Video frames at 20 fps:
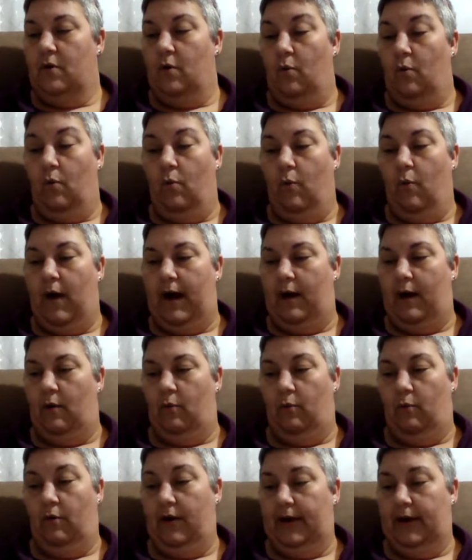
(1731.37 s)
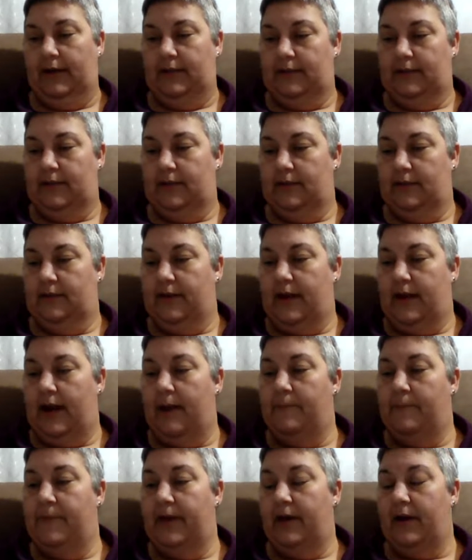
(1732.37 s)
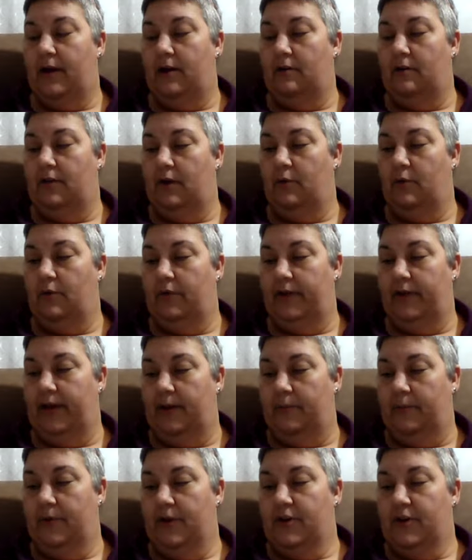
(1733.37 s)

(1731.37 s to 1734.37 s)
Why, what? I bit her lower lip,